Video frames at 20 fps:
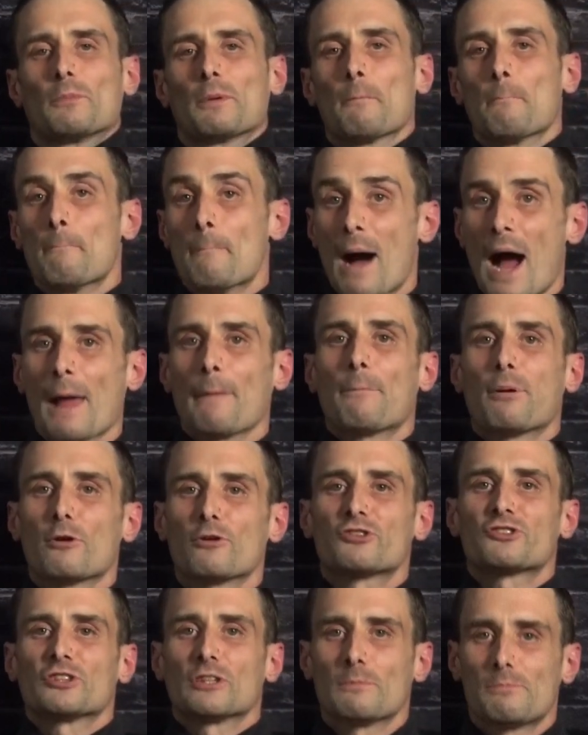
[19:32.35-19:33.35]
but my
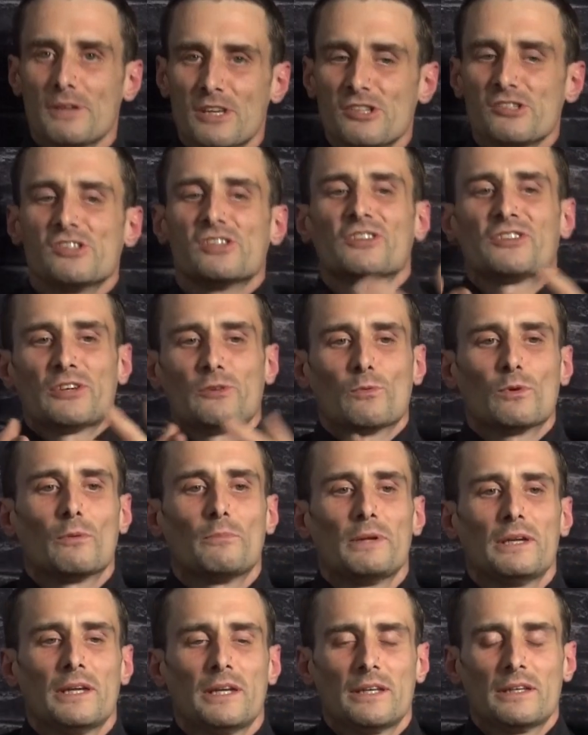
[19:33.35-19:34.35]
personal opinion is he will
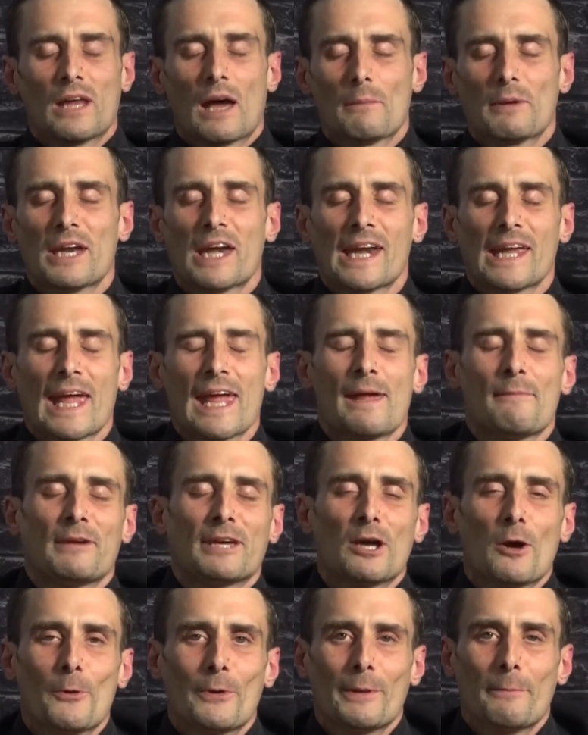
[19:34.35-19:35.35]
be nominating Amy
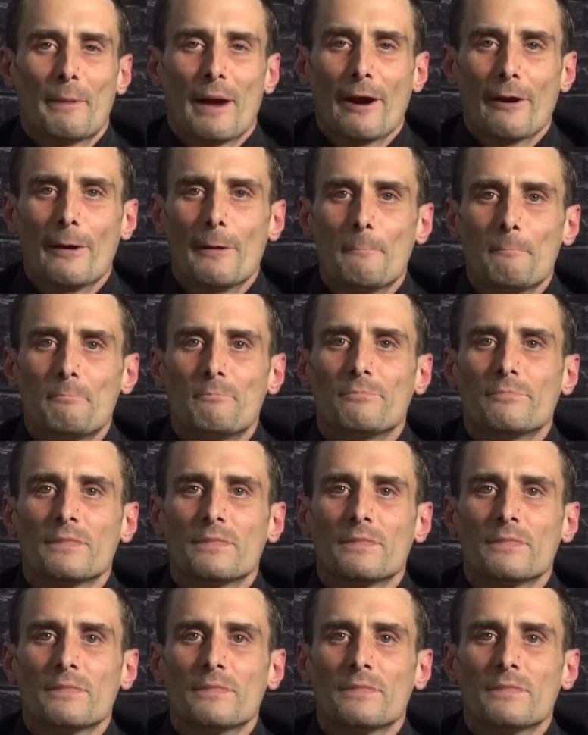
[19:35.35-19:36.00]
Coney Barrett.